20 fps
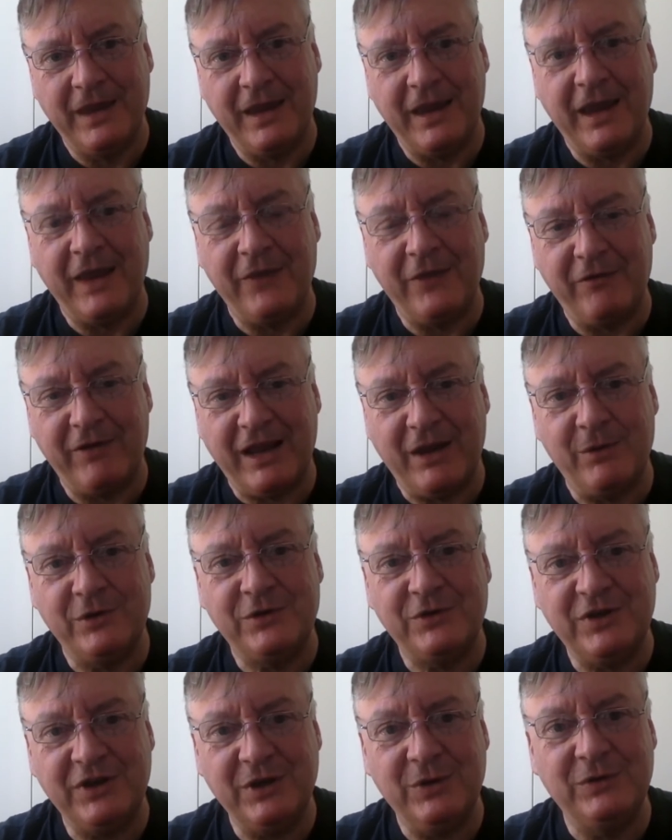and they're ours
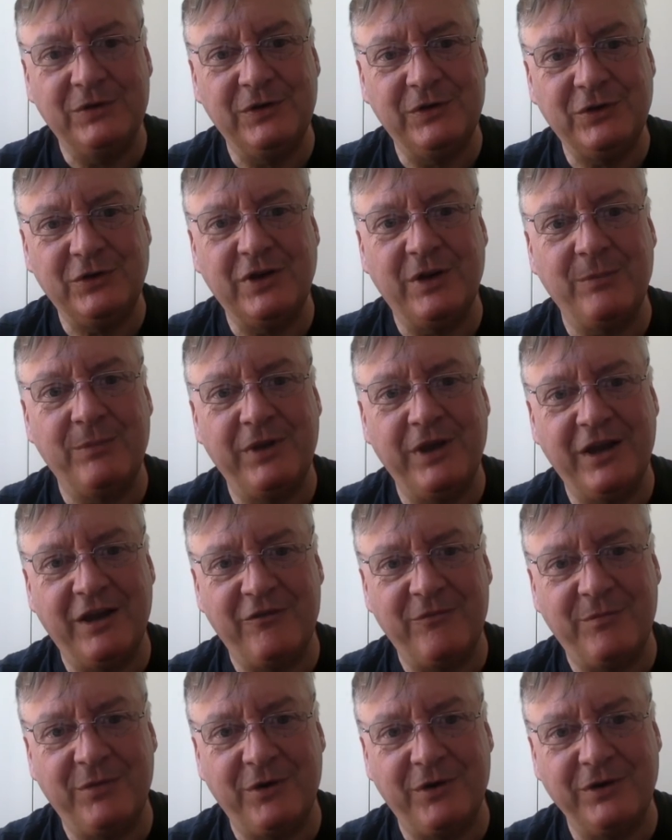to use as jumping
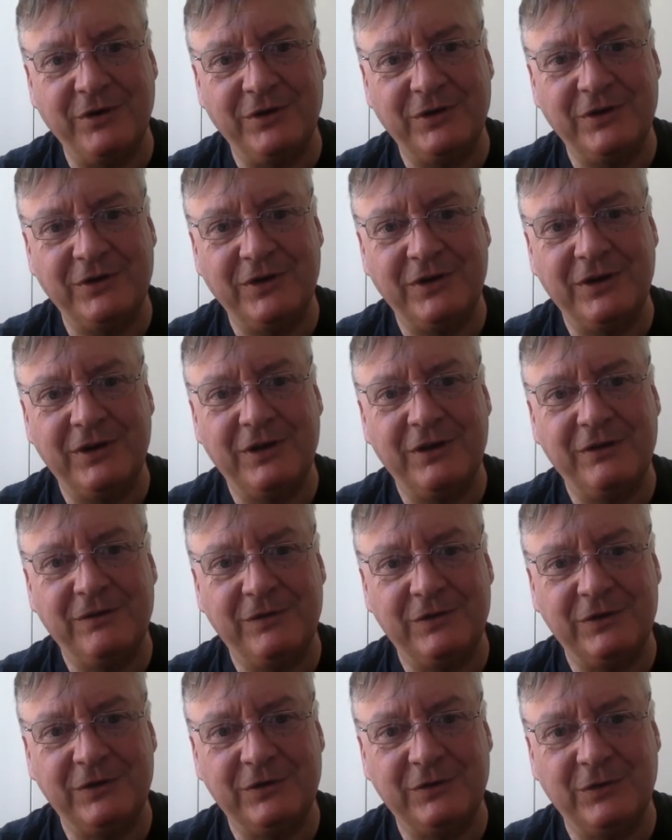off points for
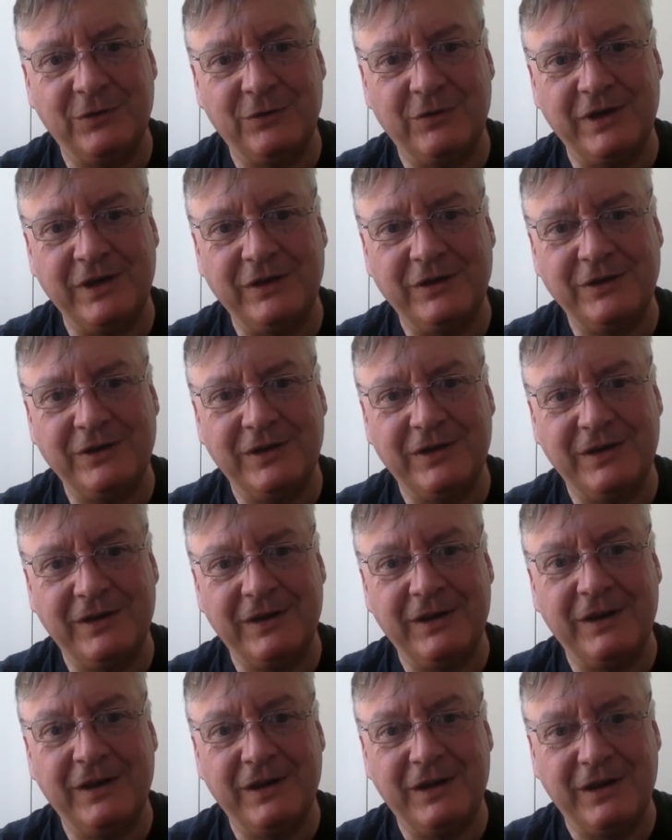stories
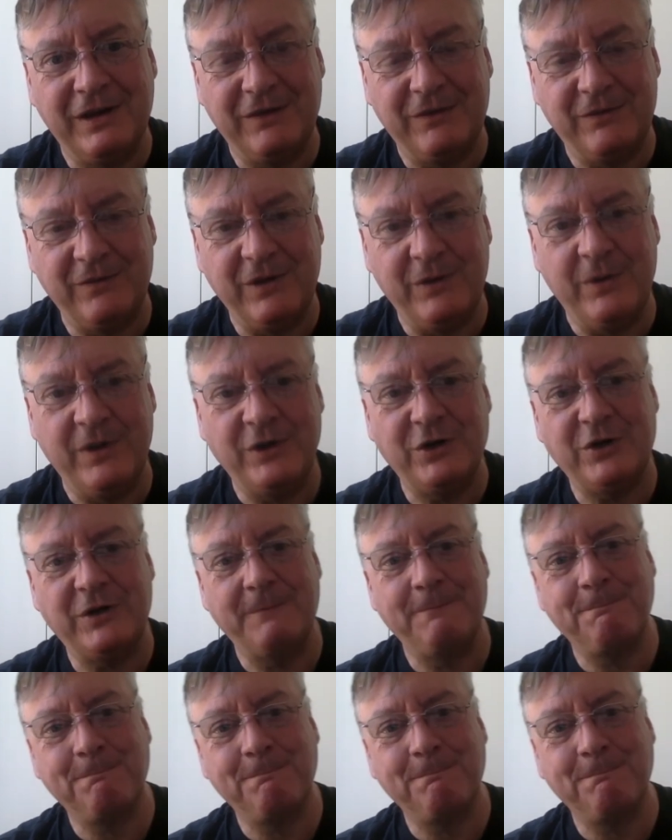if we wish.